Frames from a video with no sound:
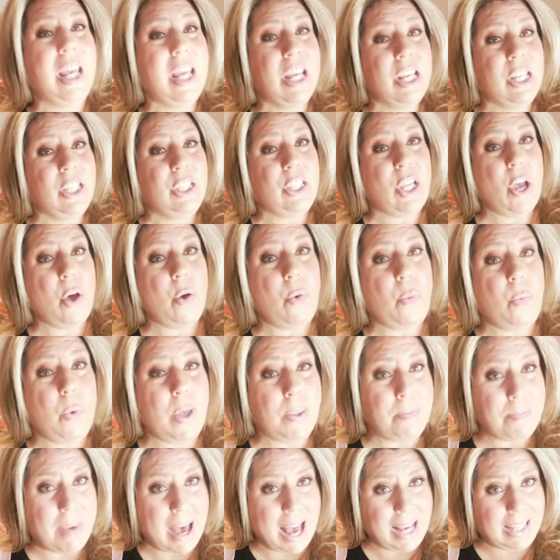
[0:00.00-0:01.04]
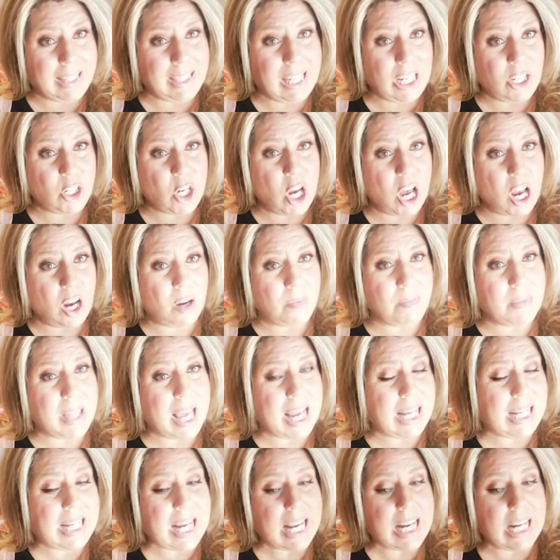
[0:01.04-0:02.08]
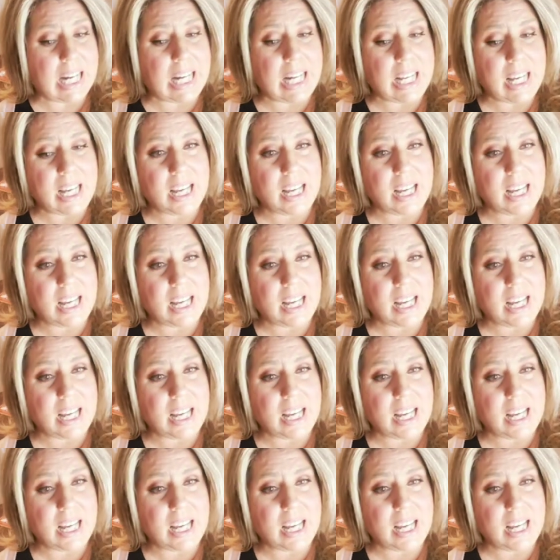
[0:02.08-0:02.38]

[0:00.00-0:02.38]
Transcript: So with BoxyCharm, they did an